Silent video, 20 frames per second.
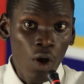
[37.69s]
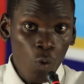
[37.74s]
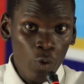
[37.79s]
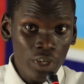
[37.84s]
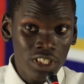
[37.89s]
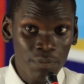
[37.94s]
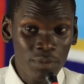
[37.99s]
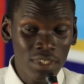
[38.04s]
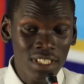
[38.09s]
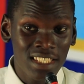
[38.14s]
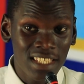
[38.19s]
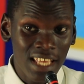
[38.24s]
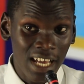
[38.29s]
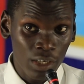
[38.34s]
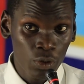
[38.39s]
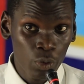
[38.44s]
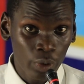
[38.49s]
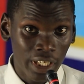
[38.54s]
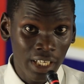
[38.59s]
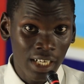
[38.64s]
which means they
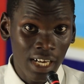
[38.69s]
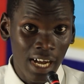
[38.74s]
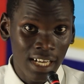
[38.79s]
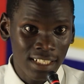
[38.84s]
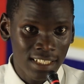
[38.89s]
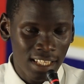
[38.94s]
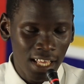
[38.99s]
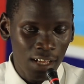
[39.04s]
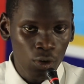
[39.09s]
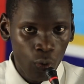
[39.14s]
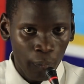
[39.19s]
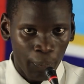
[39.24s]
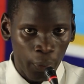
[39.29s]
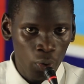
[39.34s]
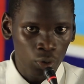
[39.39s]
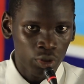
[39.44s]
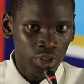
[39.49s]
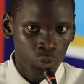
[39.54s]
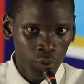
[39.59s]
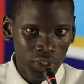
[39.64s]
are looking at the
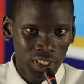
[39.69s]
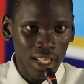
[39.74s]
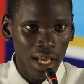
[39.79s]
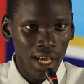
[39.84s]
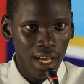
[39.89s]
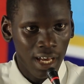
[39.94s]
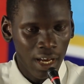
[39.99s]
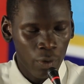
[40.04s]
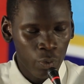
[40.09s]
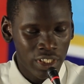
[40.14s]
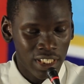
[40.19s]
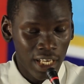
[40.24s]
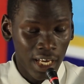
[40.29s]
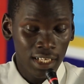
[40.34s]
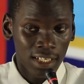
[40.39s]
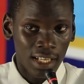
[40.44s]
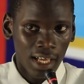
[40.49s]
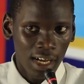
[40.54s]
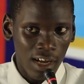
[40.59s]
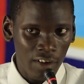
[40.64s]
loopholes which are
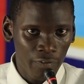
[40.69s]
in the